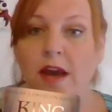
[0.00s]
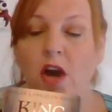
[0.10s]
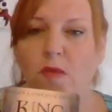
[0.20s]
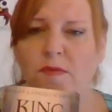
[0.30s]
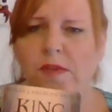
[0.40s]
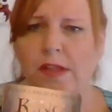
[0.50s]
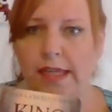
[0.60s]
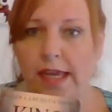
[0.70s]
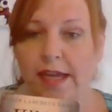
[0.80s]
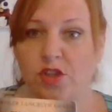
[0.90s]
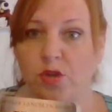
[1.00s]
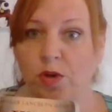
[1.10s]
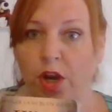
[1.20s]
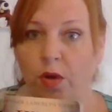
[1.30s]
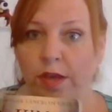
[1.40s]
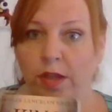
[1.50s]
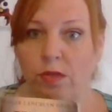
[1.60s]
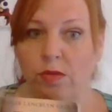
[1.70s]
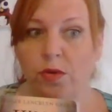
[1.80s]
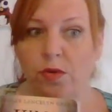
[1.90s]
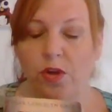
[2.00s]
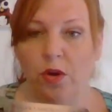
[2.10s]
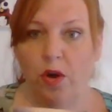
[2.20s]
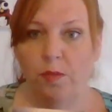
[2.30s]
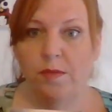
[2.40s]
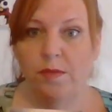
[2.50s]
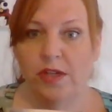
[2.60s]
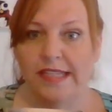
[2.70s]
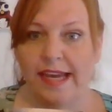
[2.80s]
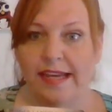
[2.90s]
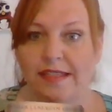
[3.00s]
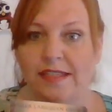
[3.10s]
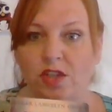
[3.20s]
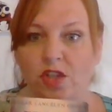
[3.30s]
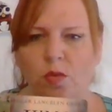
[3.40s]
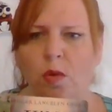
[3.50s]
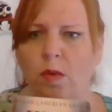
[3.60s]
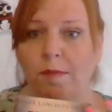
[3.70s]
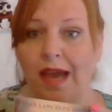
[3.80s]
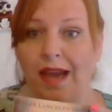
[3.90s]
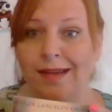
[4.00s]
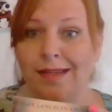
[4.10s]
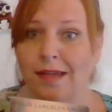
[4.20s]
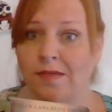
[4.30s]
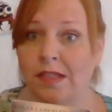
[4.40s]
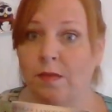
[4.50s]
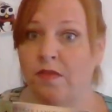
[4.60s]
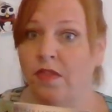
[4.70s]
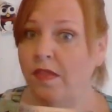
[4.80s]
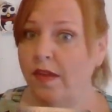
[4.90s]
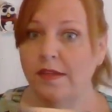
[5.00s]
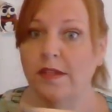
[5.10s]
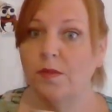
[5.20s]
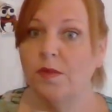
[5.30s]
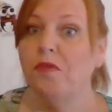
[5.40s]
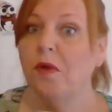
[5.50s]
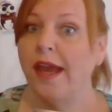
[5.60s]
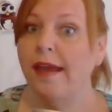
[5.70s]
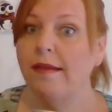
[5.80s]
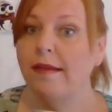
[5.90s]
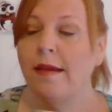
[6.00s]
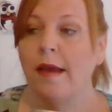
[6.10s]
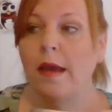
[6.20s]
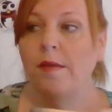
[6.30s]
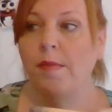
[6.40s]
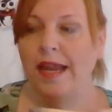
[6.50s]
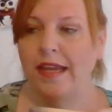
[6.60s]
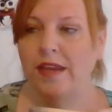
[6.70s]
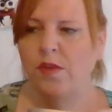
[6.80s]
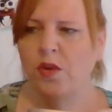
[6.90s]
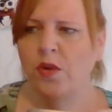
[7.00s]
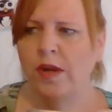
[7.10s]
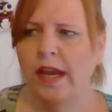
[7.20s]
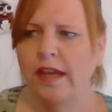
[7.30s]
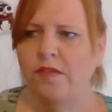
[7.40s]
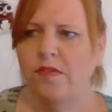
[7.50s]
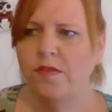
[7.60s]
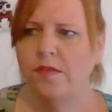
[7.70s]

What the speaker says: Hopefully, as you were going through your open book test, you were reminded of some of the things that we've read. But if you're kind of